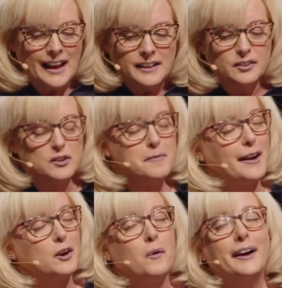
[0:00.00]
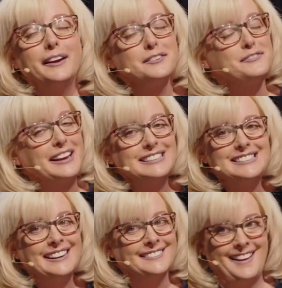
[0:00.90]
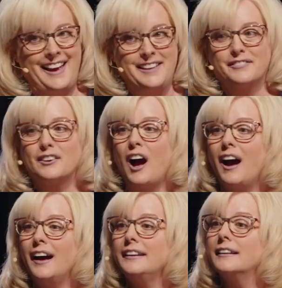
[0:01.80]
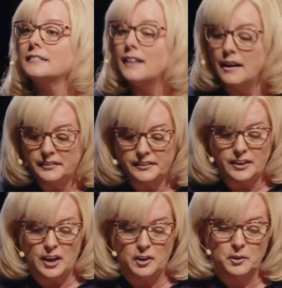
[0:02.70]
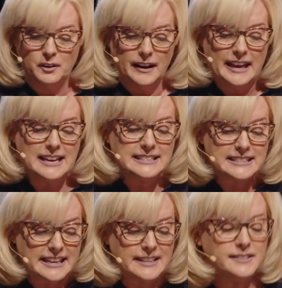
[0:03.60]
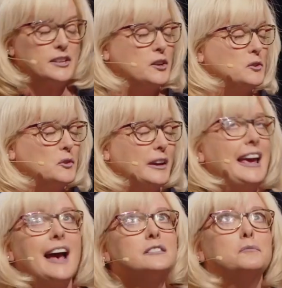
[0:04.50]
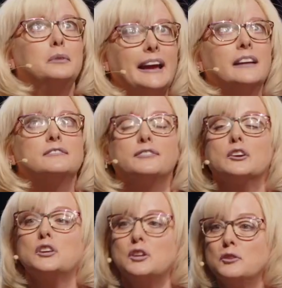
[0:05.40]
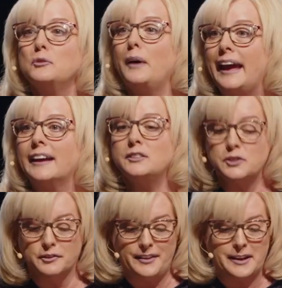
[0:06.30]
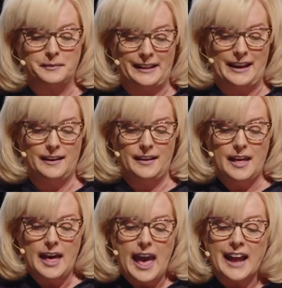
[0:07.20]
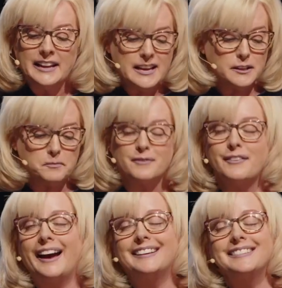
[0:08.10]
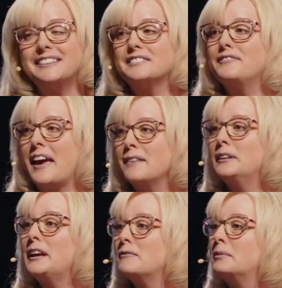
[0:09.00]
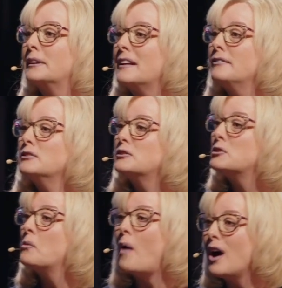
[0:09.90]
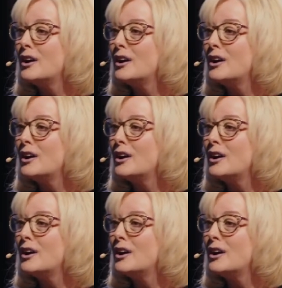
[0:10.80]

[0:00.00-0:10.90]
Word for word: So, no matter what you're facing in life, God loves you. He sees you. He has a plan for you and your family. And He has provided this family of believers to walk